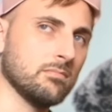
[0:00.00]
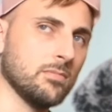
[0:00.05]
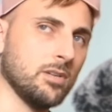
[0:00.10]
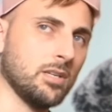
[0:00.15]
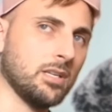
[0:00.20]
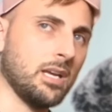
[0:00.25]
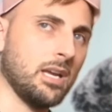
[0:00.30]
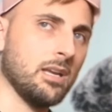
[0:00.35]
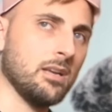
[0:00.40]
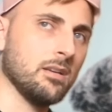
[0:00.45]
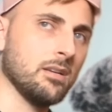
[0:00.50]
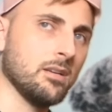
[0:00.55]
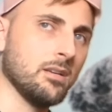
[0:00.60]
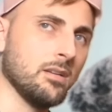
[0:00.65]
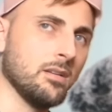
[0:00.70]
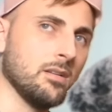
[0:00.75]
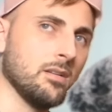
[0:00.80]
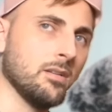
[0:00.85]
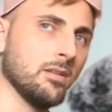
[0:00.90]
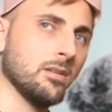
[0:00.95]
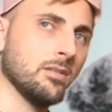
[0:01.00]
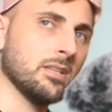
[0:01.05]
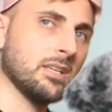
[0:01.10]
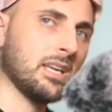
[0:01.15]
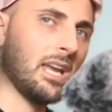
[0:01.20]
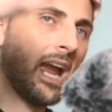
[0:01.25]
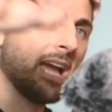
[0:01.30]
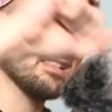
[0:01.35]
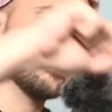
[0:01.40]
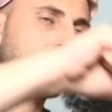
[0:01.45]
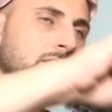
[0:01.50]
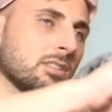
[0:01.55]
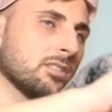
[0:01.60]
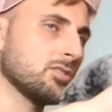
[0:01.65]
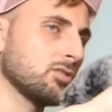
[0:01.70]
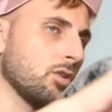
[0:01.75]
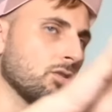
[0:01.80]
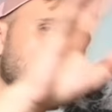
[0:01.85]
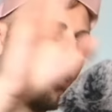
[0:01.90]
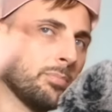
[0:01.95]
okay? The
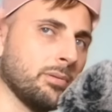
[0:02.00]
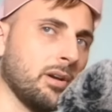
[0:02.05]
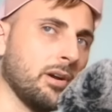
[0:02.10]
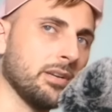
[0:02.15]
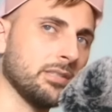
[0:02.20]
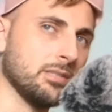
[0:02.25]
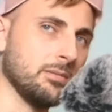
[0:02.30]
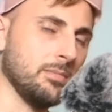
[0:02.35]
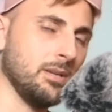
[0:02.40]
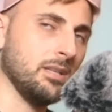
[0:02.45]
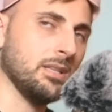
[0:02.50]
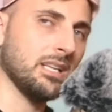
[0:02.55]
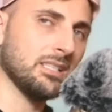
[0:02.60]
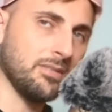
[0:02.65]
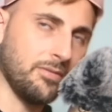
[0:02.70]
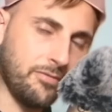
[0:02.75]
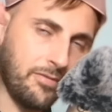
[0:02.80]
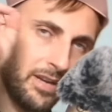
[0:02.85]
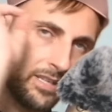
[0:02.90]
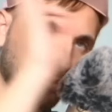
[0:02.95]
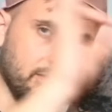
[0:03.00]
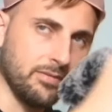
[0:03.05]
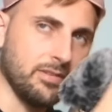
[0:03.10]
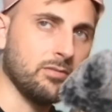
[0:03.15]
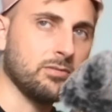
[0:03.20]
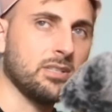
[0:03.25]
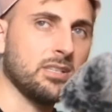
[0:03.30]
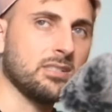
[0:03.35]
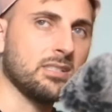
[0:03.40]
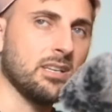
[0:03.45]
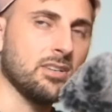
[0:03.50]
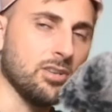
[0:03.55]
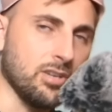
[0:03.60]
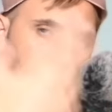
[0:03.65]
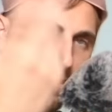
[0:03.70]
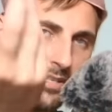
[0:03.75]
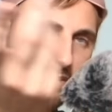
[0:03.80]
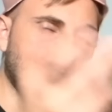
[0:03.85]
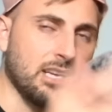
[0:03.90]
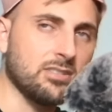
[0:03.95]
calendars don't apply to me. That's effectively what they're saying. You
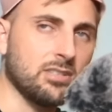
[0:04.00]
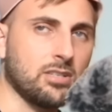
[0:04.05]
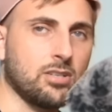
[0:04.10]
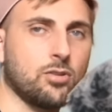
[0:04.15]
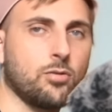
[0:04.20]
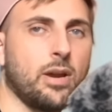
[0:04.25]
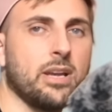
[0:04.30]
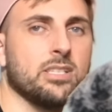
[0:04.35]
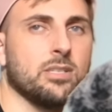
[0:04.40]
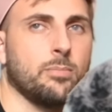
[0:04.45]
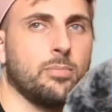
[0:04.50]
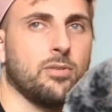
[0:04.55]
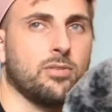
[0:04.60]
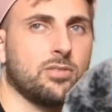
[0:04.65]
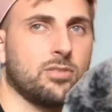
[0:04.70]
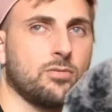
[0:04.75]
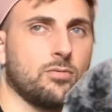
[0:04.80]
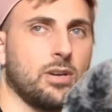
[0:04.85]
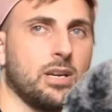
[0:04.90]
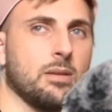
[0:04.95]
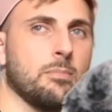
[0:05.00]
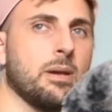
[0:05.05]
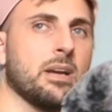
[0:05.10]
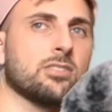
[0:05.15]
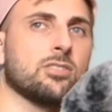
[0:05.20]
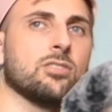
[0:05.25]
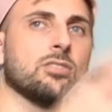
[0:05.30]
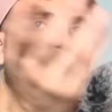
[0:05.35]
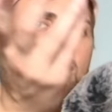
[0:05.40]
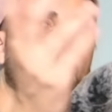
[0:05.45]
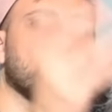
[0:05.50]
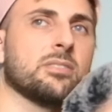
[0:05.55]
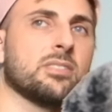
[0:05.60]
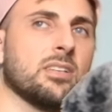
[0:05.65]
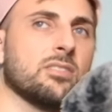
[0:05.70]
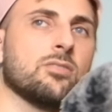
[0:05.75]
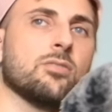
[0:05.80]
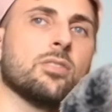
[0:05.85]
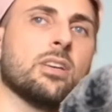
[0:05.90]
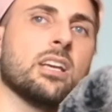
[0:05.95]
know, it sounds like a crazy person, right? Imagine if someone
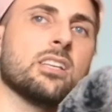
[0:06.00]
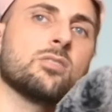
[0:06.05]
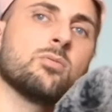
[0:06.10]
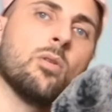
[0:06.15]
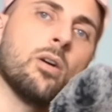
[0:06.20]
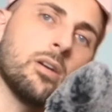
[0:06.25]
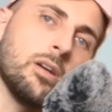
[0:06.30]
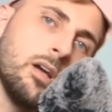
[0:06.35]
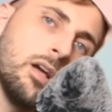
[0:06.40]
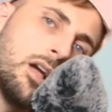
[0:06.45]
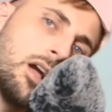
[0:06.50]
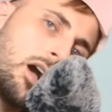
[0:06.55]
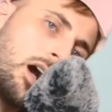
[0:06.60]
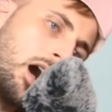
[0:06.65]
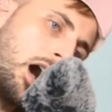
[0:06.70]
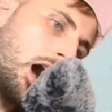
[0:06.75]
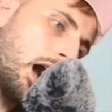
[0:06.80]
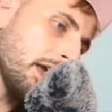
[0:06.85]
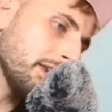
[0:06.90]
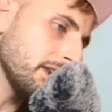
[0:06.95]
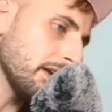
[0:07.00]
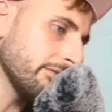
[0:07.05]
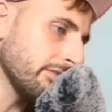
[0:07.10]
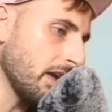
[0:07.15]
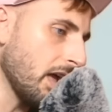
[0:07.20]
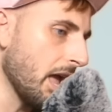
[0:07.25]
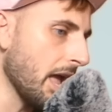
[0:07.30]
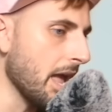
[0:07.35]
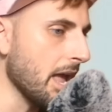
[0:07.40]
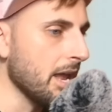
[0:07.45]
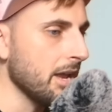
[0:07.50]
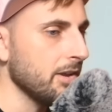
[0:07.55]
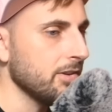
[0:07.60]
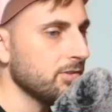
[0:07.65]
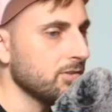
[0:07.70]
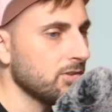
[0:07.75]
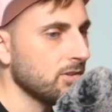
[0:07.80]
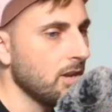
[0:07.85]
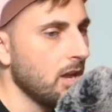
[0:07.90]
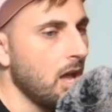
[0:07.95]
said to you, guess what? I never
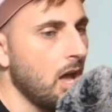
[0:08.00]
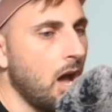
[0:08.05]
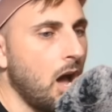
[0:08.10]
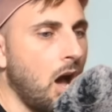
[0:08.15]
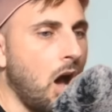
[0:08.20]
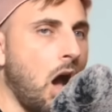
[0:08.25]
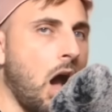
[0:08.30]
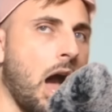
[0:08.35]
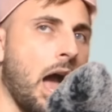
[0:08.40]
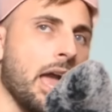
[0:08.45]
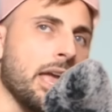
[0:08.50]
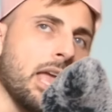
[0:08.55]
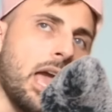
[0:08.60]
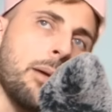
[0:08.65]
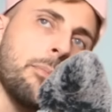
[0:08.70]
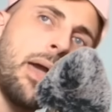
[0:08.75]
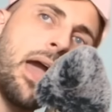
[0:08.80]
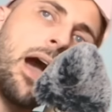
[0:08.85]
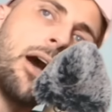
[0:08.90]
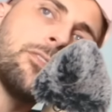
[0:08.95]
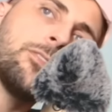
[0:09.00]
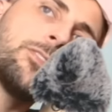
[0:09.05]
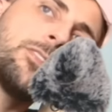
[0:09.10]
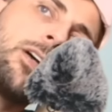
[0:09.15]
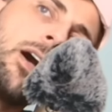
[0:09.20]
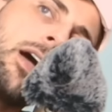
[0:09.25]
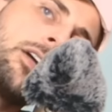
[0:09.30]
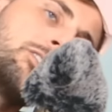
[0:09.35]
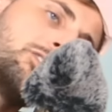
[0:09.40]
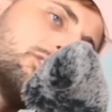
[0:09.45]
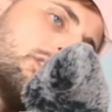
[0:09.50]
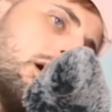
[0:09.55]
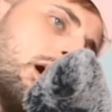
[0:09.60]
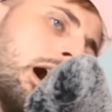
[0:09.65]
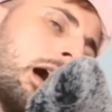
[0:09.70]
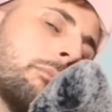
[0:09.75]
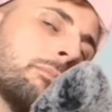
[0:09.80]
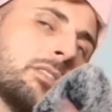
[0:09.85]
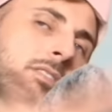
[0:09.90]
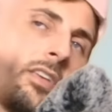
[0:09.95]
age. I am outside
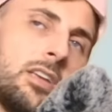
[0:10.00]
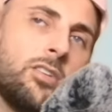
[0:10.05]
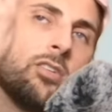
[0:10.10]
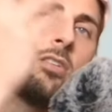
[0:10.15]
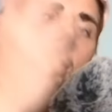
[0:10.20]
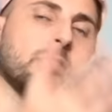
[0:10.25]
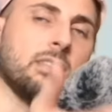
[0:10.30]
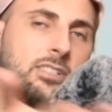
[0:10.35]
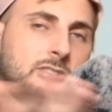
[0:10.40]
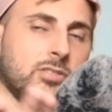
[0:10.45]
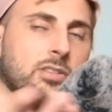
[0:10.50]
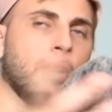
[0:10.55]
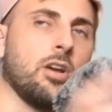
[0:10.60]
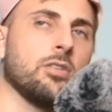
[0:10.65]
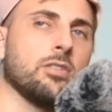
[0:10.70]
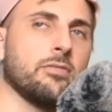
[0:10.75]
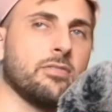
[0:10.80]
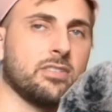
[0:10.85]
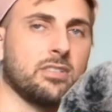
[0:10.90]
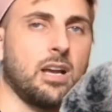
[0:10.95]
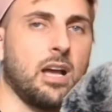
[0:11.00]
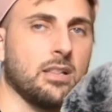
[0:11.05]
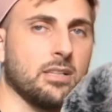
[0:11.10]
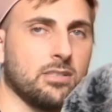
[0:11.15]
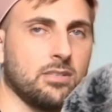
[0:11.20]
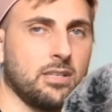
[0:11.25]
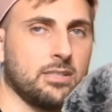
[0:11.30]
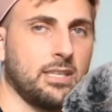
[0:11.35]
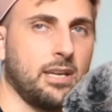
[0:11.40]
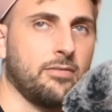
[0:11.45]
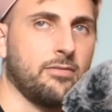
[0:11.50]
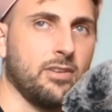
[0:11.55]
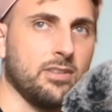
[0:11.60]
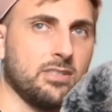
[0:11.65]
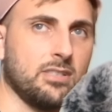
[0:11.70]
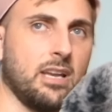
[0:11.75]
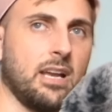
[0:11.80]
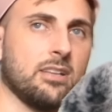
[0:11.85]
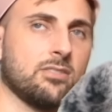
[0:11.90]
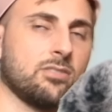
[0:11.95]
time. You think you're literally only Vitalik's like that,
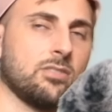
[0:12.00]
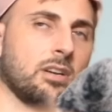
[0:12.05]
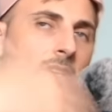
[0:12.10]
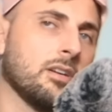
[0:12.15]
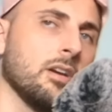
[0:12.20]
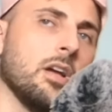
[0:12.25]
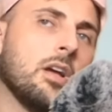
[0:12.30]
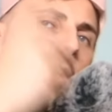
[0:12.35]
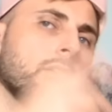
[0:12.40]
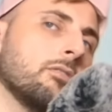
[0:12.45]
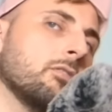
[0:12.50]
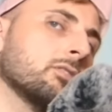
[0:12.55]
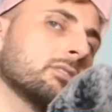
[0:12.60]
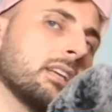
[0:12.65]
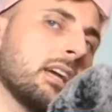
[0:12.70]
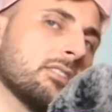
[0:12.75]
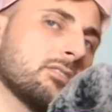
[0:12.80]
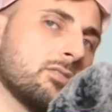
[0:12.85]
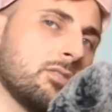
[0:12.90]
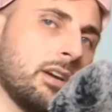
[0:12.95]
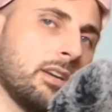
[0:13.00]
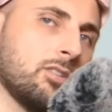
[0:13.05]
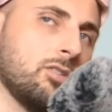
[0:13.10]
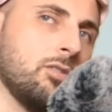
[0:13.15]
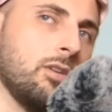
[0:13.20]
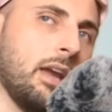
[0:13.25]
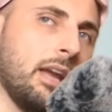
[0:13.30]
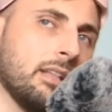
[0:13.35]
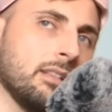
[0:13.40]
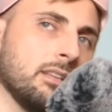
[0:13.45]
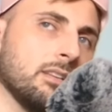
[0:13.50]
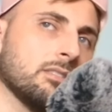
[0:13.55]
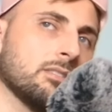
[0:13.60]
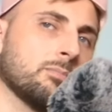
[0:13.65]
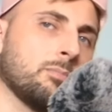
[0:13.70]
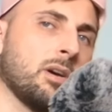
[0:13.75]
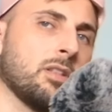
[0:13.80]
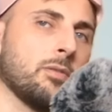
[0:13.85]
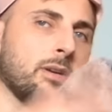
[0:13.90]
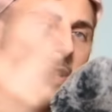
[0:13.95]
friends. Outside 4,000 IQ
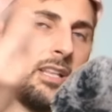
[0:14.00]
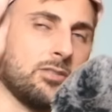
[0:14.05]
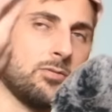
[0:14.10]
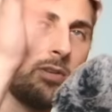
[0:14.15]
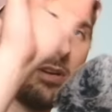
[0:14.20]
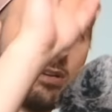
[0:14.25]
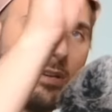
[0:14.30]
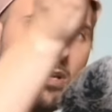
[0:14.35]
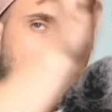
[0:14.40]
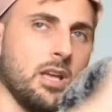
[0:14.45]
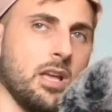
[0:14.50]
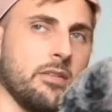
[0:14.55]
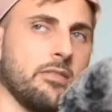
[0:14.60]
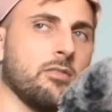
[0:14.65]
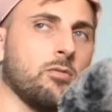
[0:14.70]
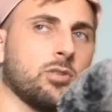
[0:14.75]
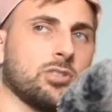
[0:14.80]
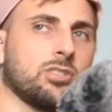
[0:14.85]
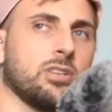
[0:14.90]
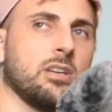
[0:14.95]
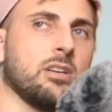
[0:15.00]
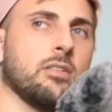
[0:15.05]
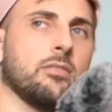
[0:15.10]
aliens. By the way, that's why if you ever watch any